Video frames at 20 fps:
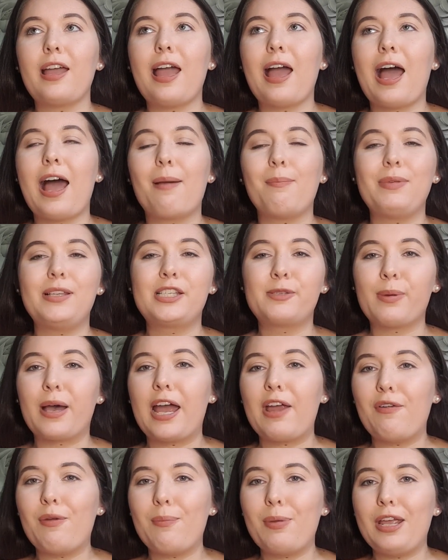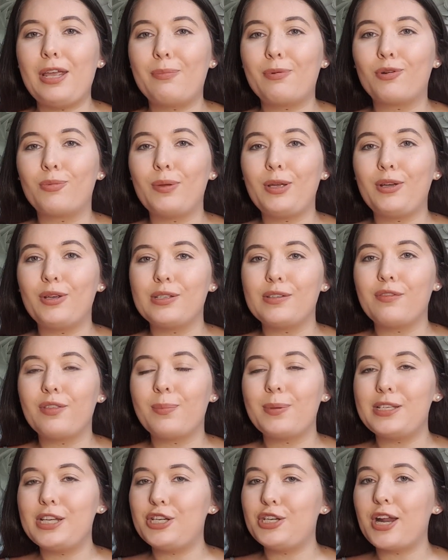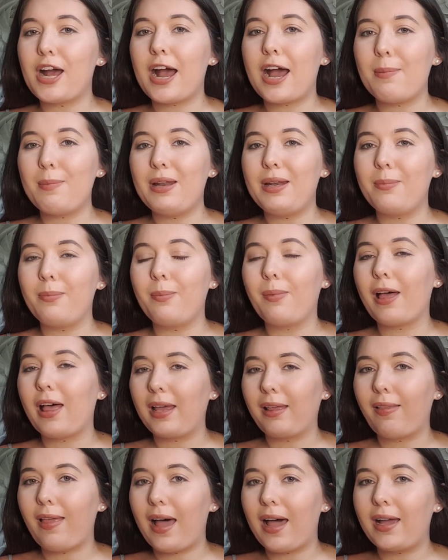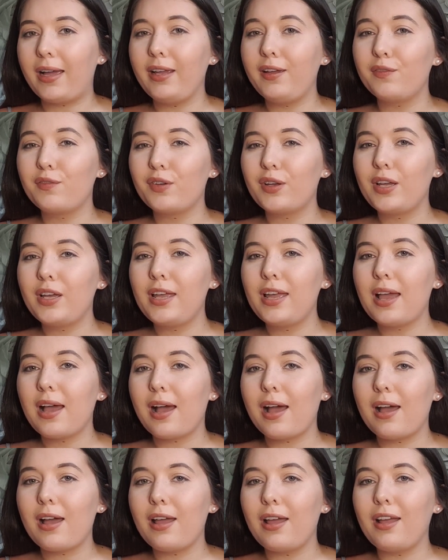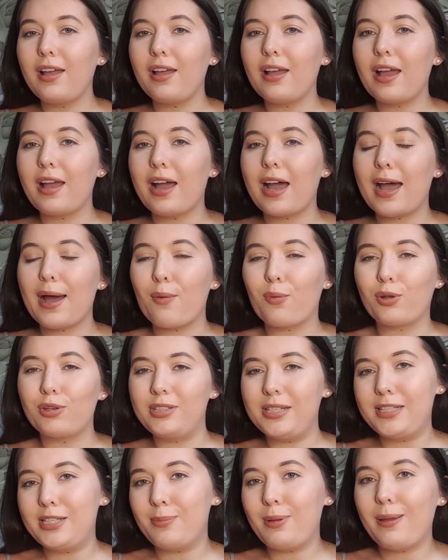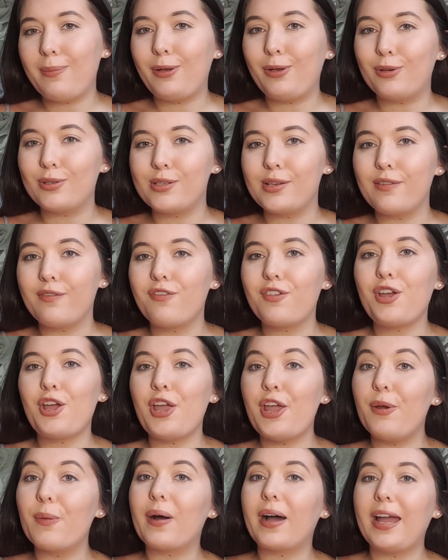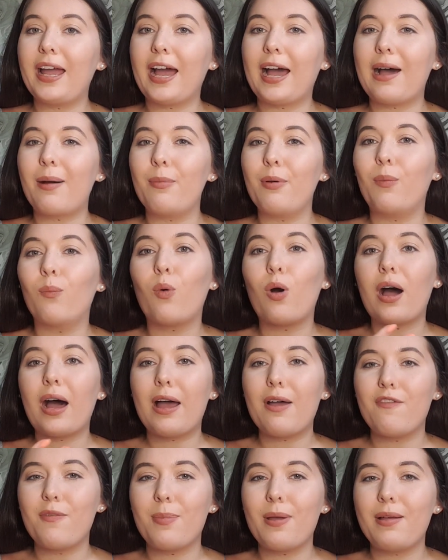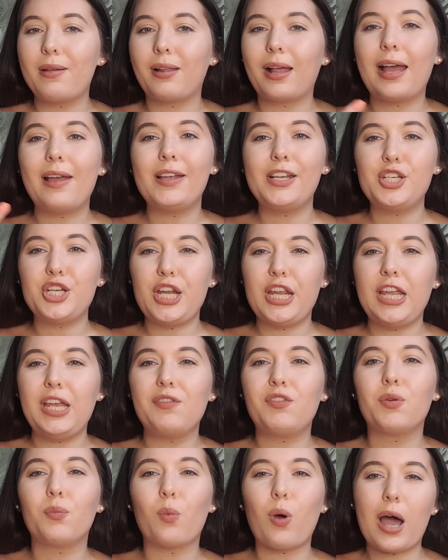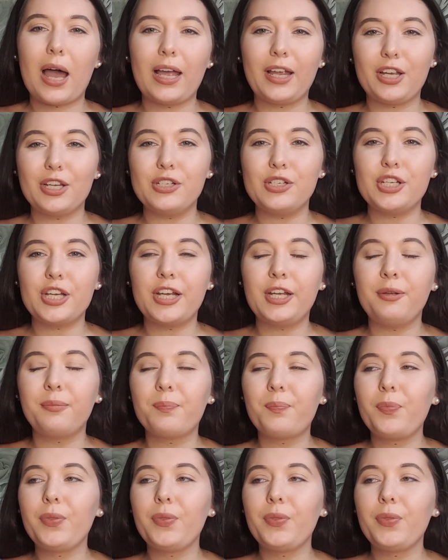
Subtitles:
I'm inspiring people because of the position I'm in my life. I want it to be because of who I am and what I've achieved and what I can do.